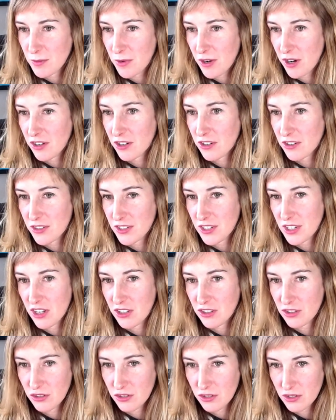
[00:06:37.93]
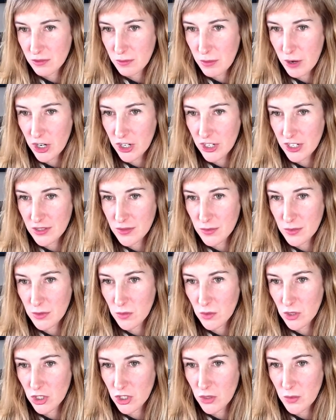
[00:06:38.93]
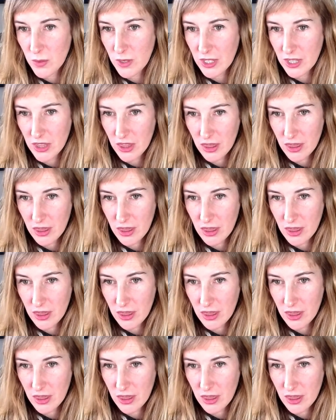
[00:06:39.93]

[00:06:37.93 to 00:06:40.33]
partners, and other third parties we work with.